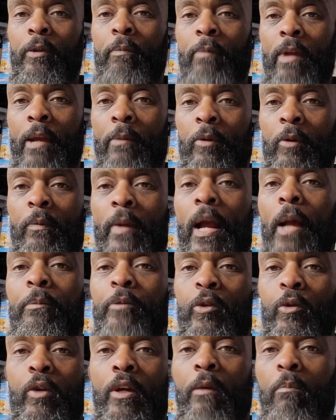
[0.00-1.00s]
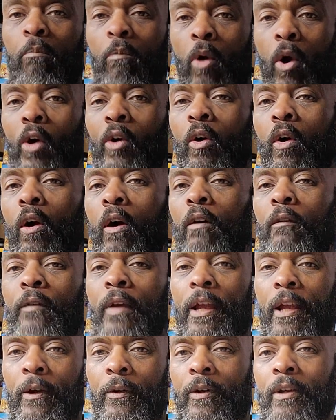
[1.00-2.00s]
the paper maps, you can mark off
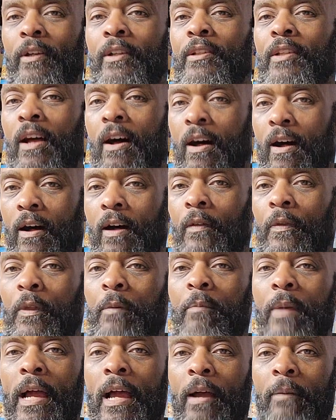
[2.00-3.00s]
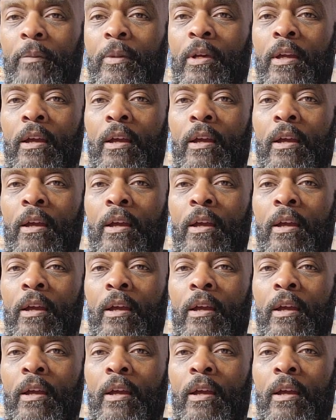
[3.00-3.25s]
areas on the map.